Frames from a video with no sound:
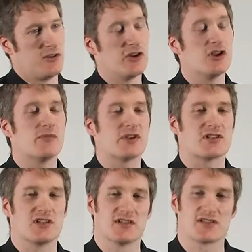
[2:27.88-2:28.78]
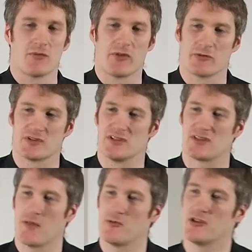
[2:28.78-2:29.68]
The new mission is something which
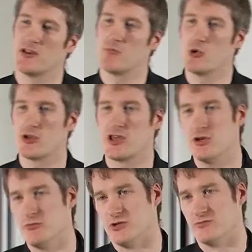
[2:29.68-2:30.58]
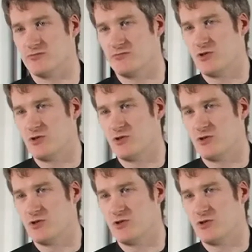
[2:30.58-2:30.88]
is eminently more human.